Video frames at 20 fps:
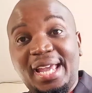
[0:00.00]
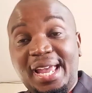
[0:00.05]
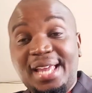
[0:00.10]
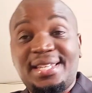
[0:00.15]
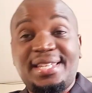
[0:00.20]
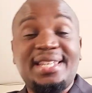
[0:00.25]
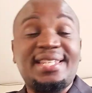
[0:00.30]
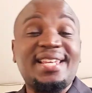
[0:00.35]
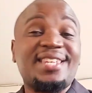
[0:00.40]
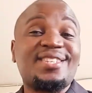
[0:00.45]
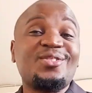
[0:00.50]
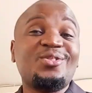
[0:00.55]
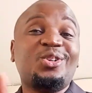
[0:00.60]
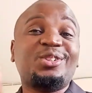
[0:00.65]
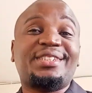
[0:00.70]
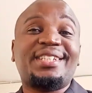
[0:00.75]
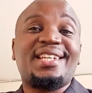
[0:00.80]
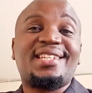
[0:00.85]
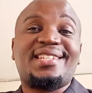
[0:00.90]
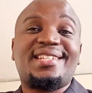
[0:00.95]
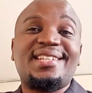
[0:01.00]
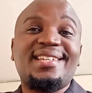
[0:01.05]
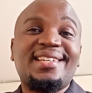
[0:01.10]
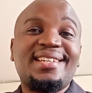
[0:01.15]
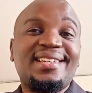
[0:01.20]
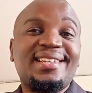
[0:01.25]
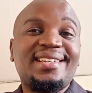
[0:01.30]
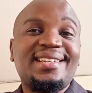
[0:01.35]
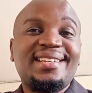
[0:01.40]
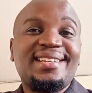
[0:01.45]
And Jesus noticed
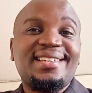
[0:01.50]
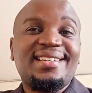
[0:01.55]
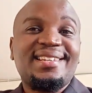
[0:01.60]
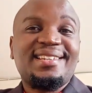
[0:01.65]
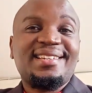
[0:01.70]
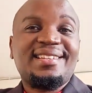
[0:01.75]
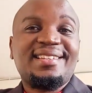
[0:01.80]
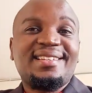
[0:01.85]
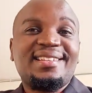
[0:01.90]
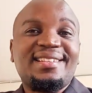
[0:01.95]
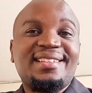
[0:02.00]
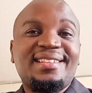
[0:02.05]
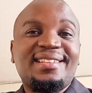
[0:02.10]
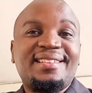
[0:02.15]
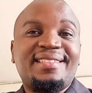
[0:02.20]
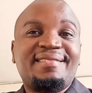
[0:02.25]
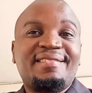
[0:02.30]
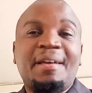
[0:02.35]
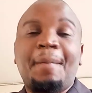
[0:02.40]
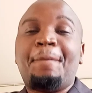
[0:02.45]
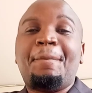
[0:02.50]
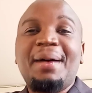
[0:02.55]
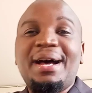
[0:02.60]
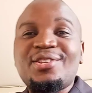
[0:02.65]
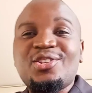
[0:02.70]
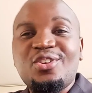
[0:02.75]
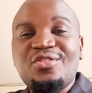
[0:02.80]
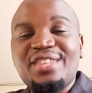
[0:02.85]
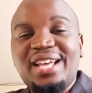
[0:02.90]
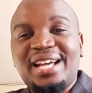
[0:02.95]
the
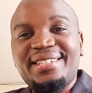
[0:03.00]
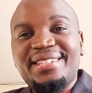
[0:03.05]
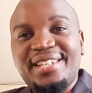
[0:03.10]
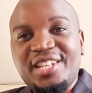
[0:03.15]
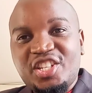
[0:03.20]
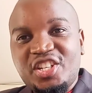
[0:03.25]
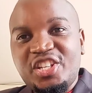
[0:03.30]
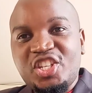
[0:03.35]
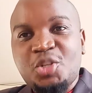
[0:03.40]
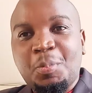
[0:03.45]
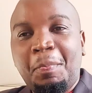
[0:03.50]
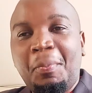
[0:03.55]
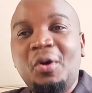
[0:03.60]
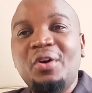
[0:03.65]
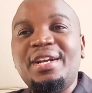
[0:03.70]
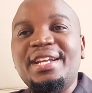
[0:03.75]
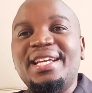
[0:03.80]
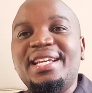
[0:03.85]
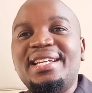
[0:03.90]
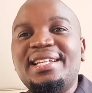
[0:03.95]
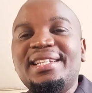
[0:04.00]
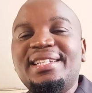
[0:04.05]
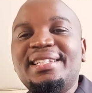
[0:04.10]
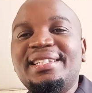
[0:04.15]
person that is responding,